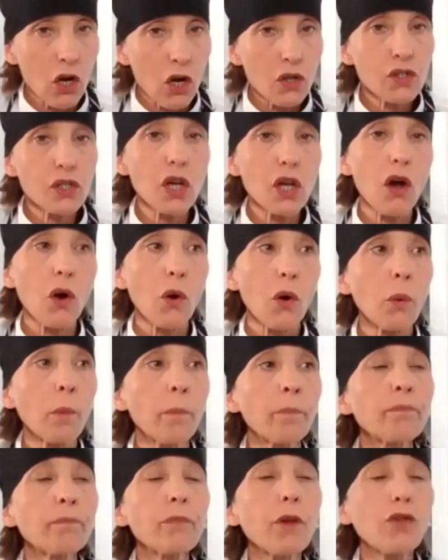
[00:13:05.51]
So
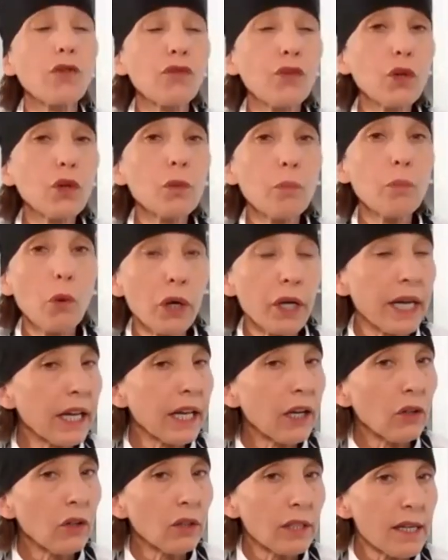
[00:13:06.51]
foodborne
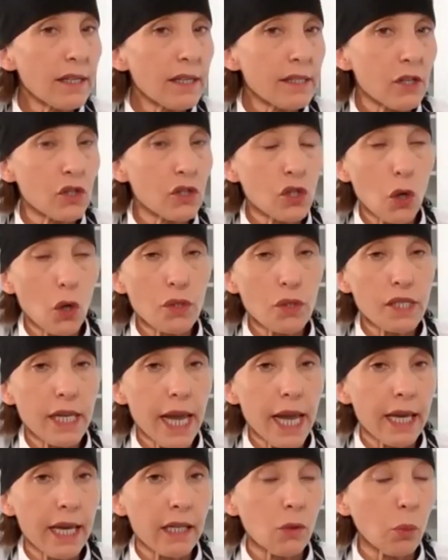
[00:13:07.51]
illness
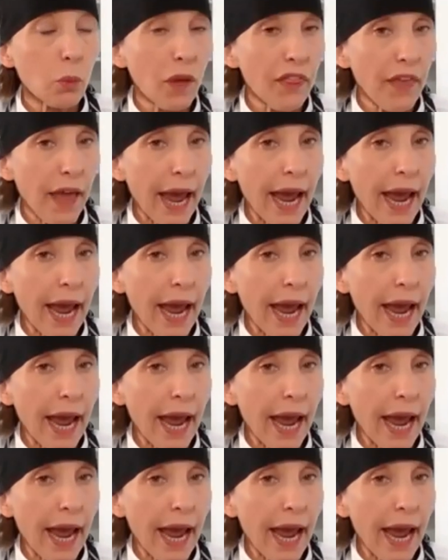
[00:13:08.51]
associated with